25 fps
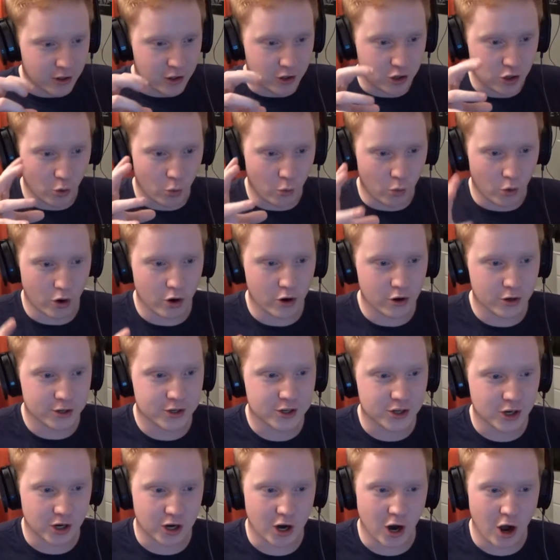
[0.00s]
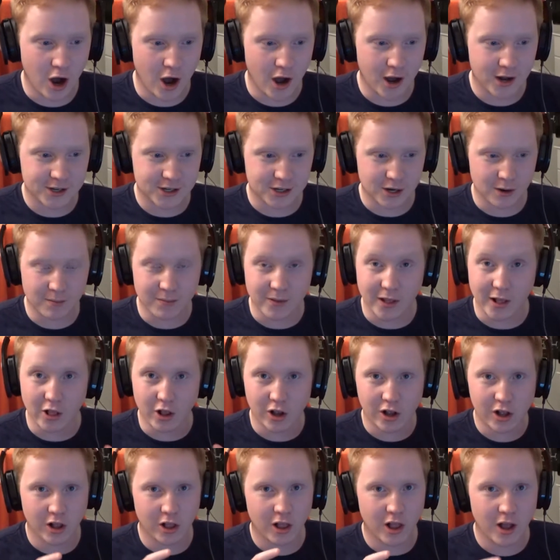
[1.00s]
The worlds look awesome. They
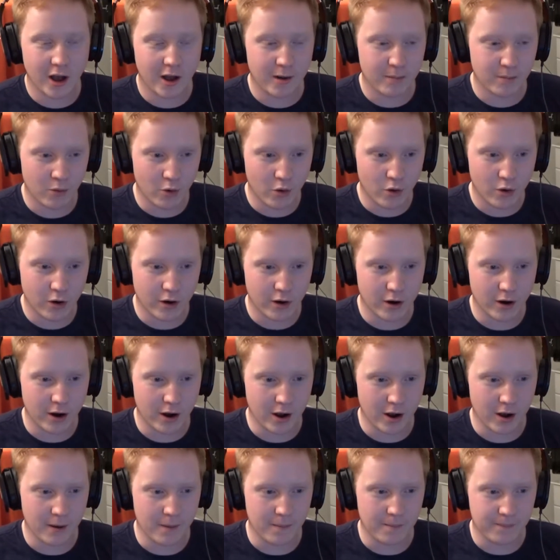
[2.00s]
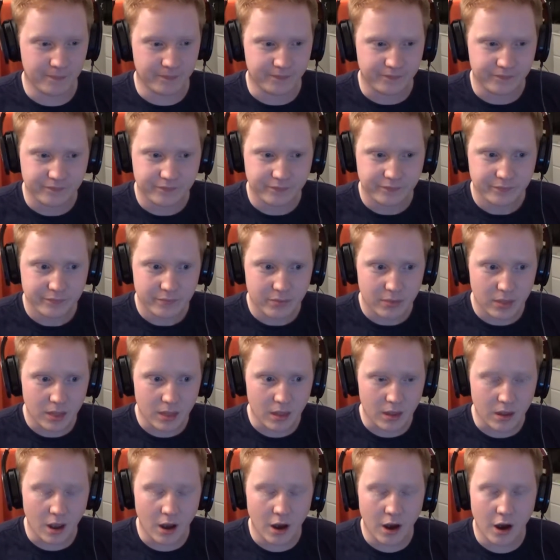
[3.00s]
look a lot more um,
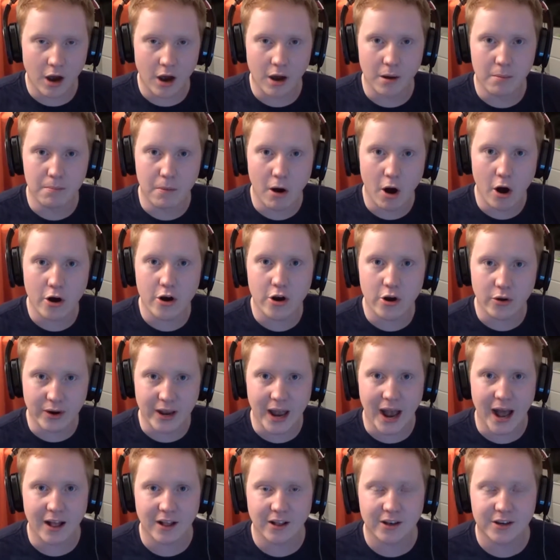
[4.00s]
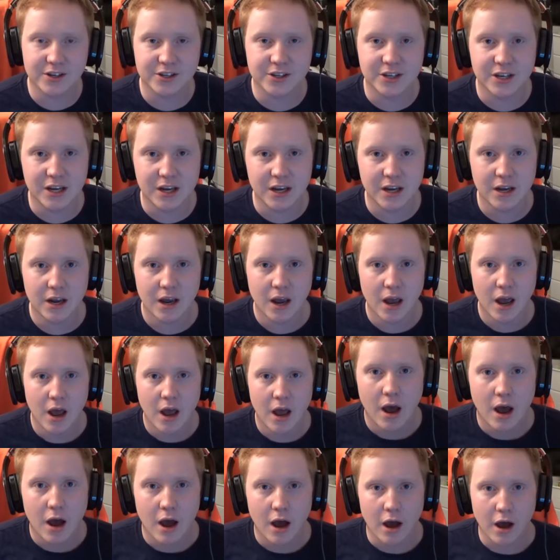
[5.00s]
uh, Mario Galaxy
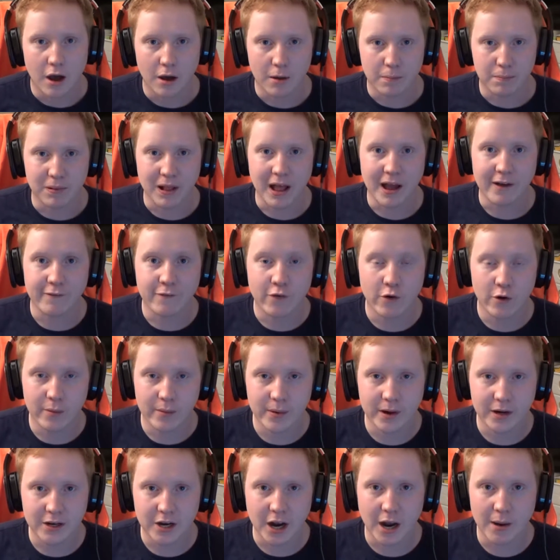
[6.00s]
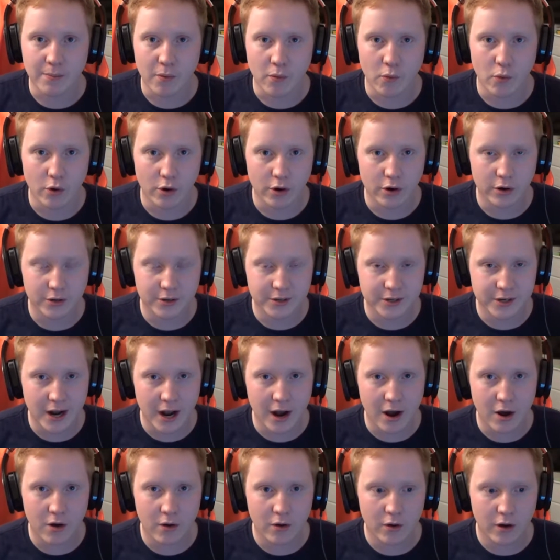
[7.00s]
uh, platforming type of worlds
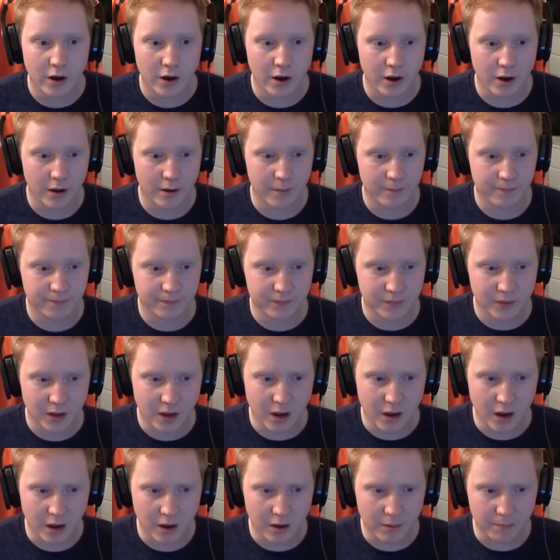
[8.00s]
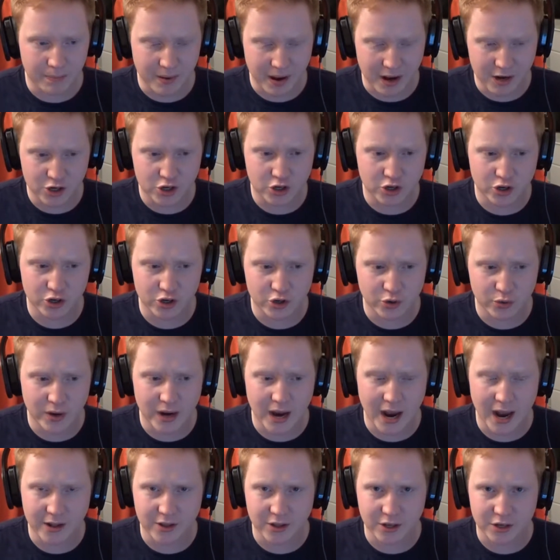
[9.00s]
now. Banjo Kazooie
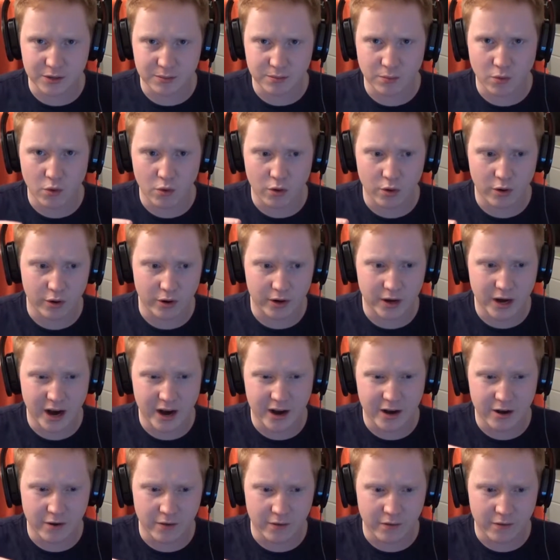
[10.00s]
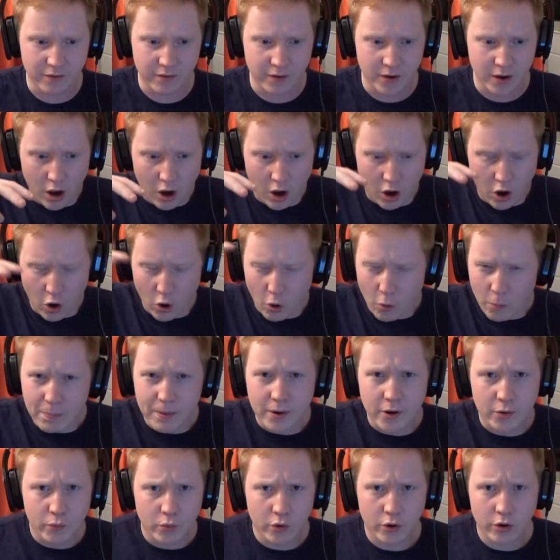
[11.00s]
had these more kind of
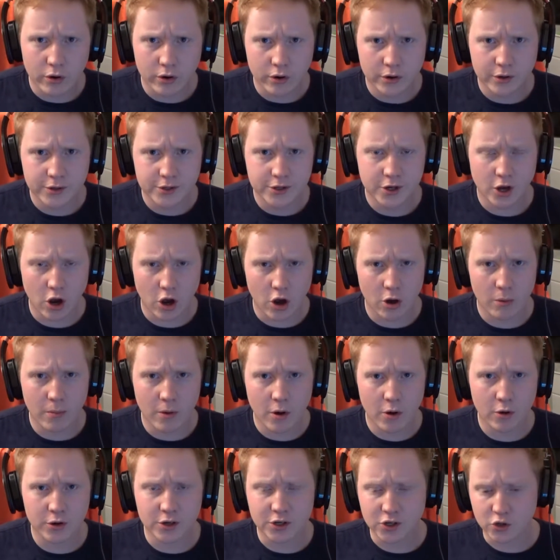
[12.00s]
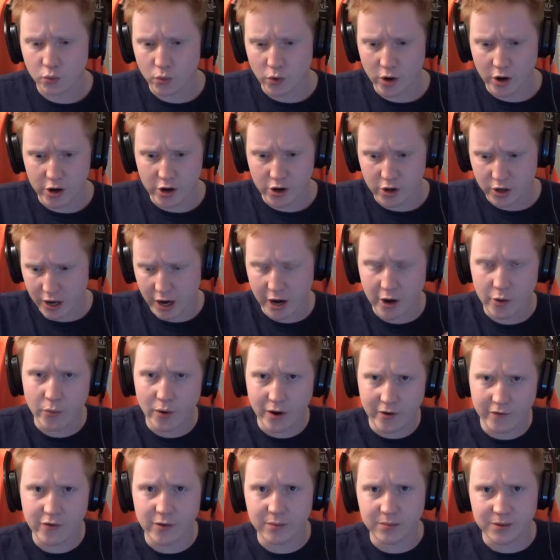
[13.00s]
open worlds almost, where you kind of
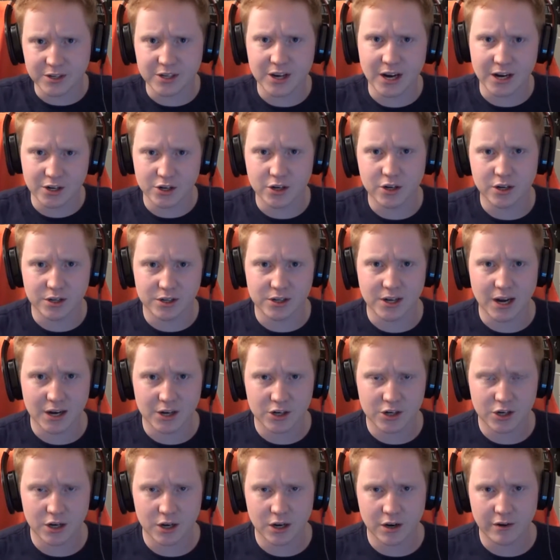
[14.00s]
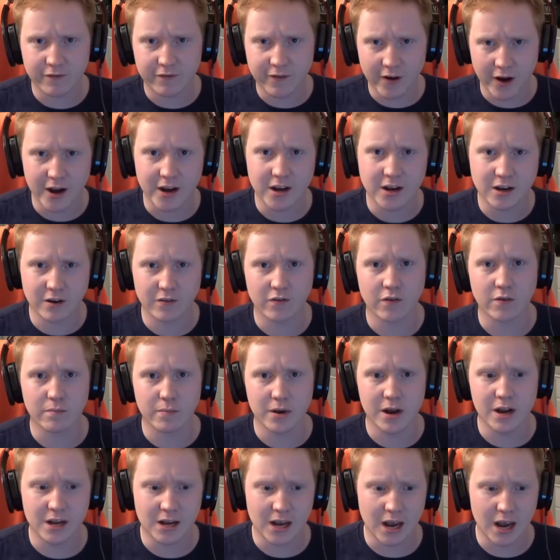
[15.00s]
went from section to section, finding different
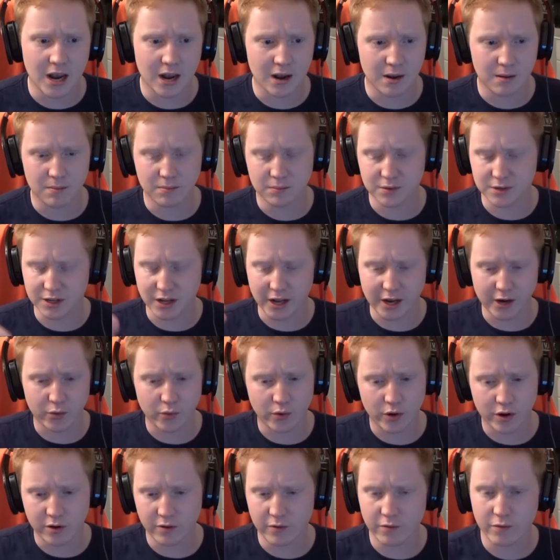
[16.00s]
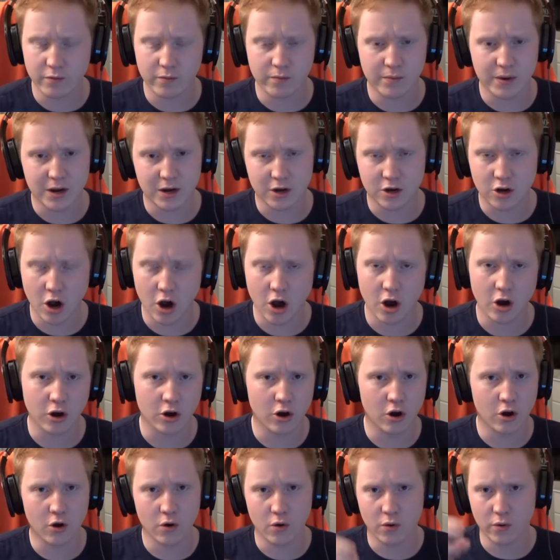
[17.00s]
mini games, like when you meet
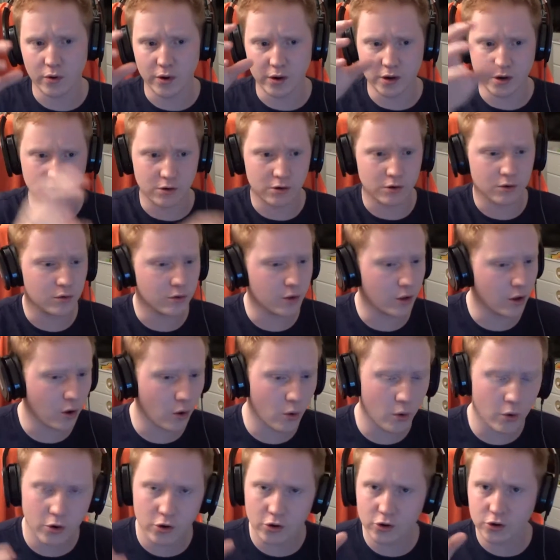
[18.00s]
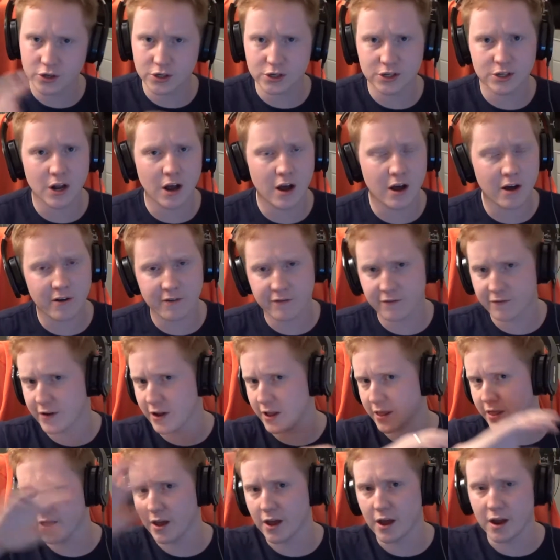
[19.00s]
Conga and you do the orange stuff,
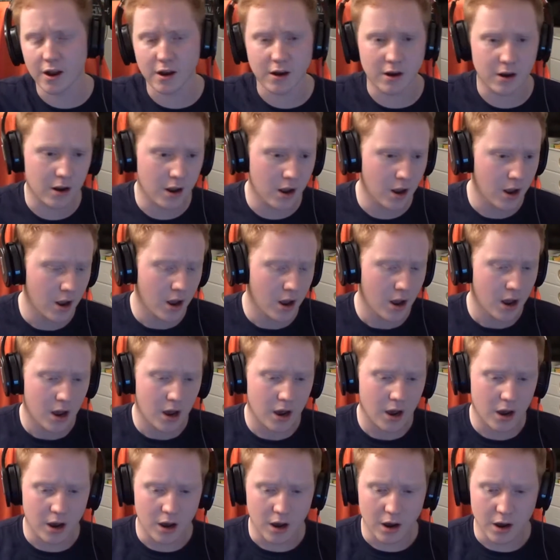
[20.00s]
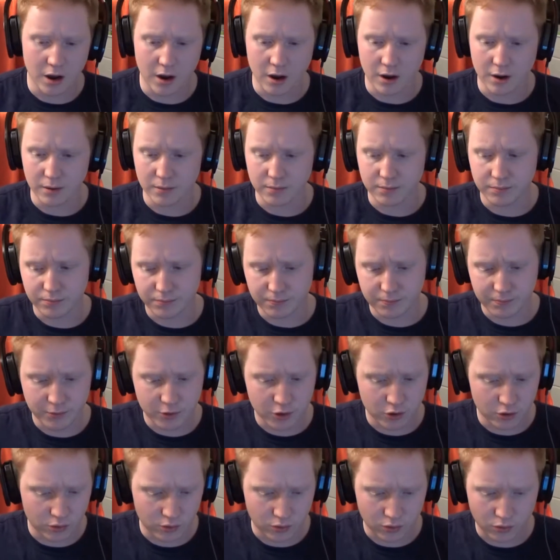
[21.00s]
and then uh,
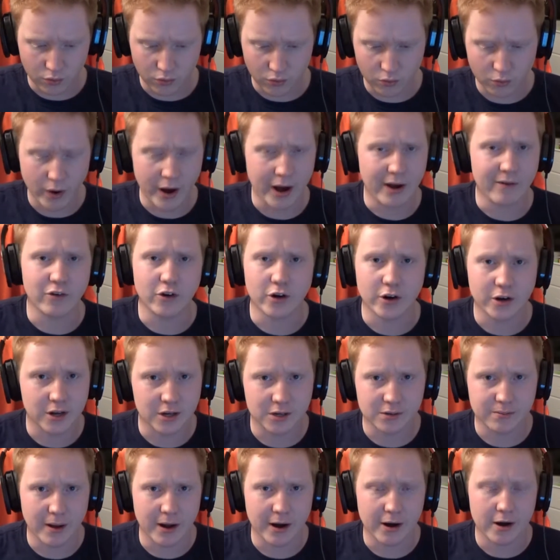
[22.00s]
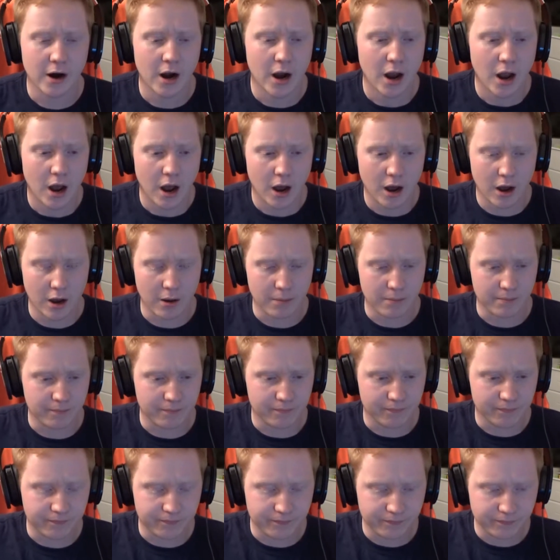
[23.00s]
you whatever. It doesn't matter. Um,
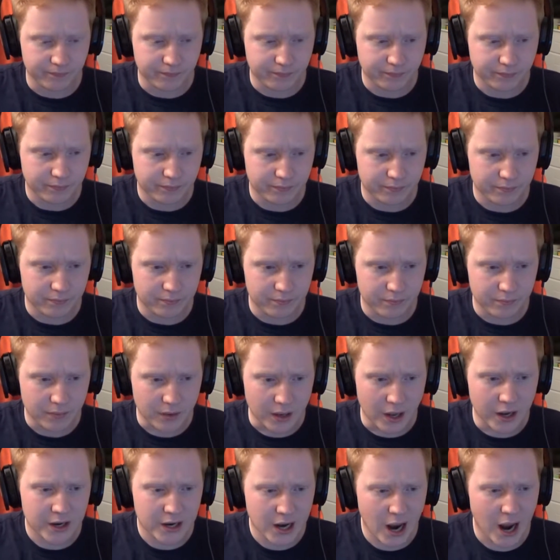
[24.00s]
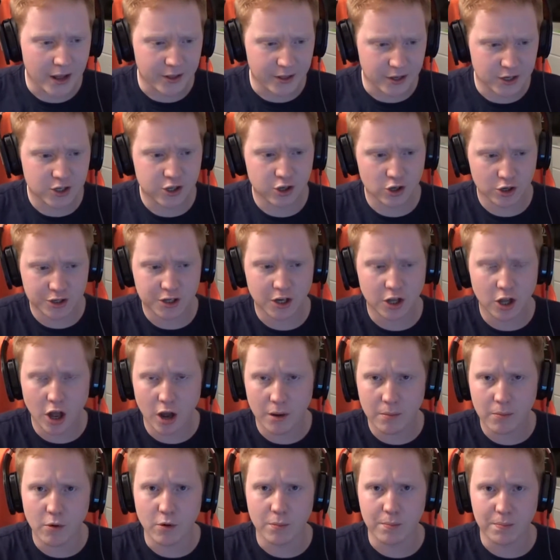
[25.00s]
yeah, this looks a
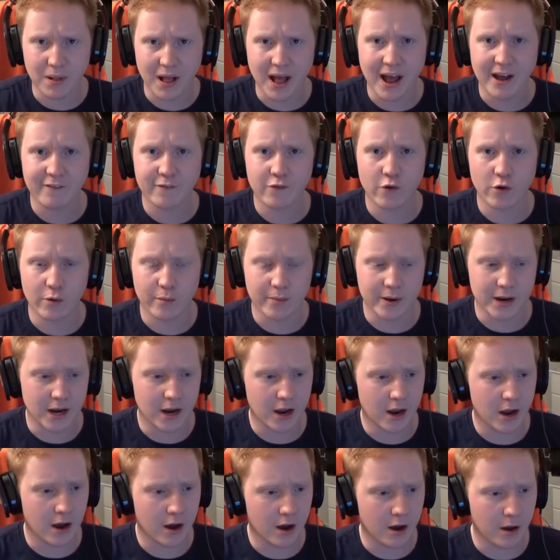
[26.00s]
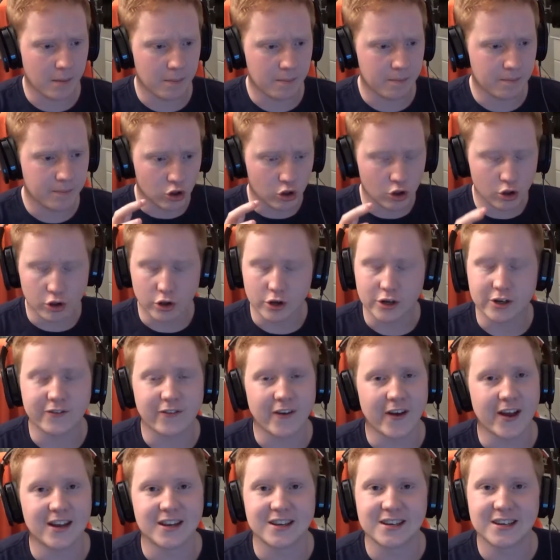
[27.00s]
lot more platformy. Um, looks
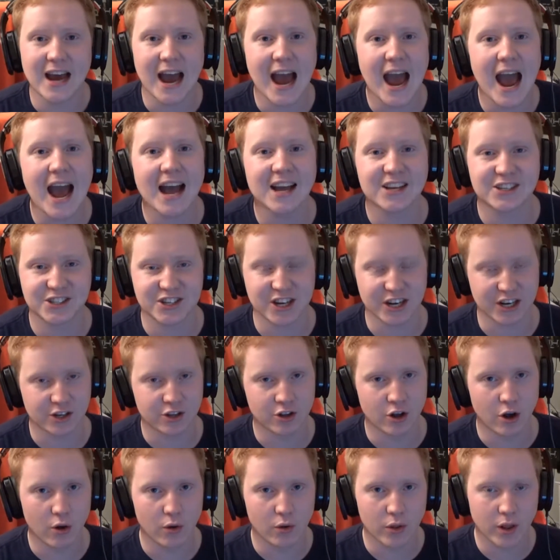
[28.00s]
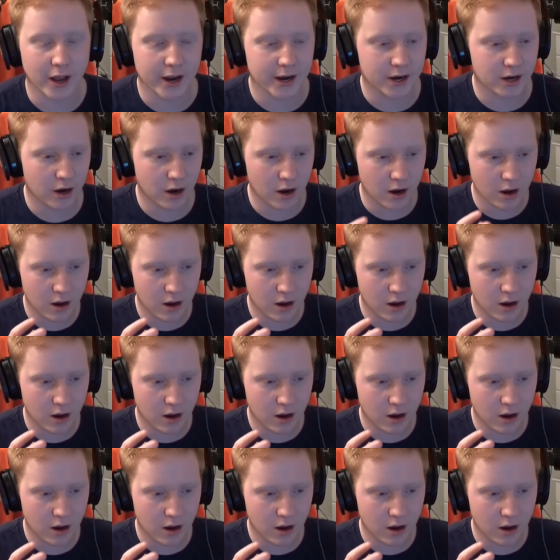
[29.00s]
fantastic though. Like,